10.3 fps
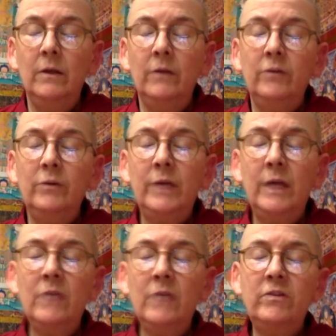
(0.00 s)
So
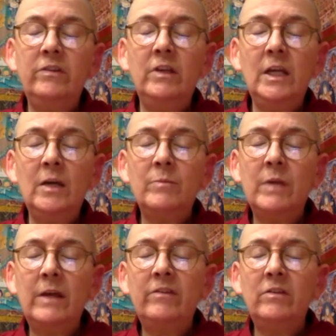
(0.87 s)
again, just sitting up
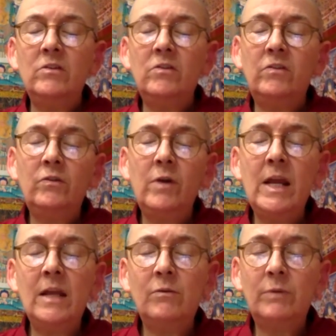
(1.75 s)
nice and
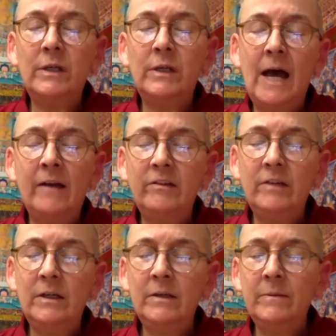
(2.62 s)
straight,
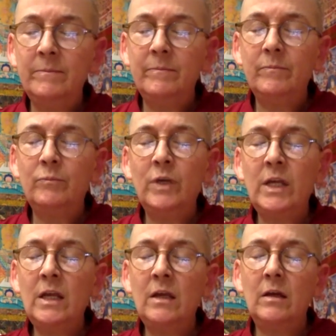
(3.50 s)
relaxing,
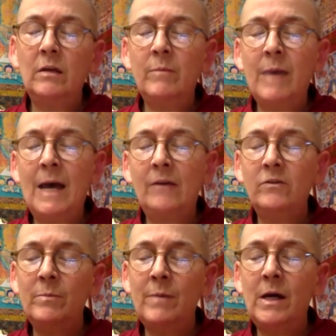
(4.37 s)
bringing back
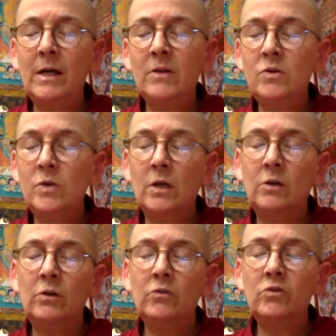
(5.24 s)
to mind. You can
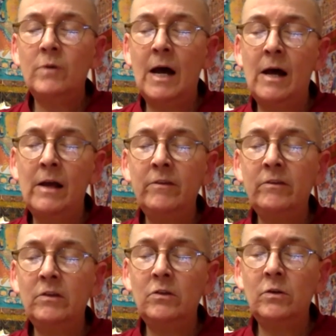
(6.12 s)
close your eyes
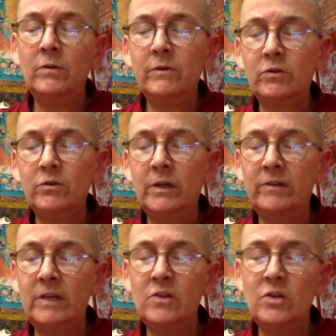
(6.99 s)
to do the
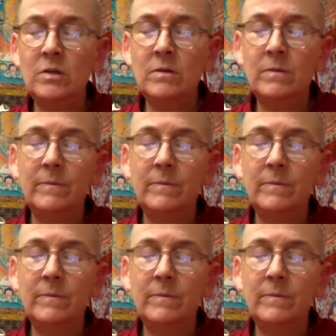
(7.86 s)
visualization.